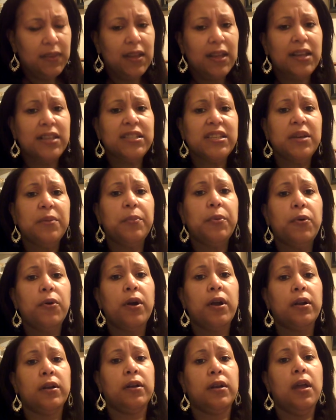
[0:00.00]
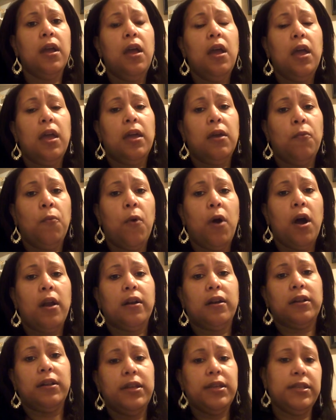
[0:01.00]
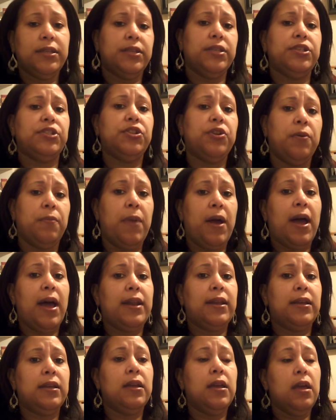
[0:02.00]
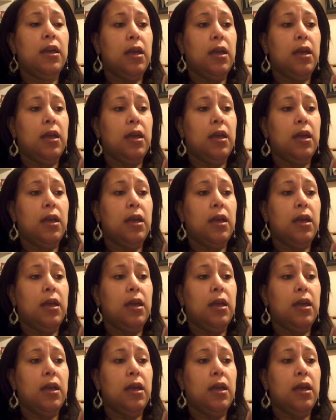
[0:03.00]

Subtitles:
it's important, and water cleanses your body.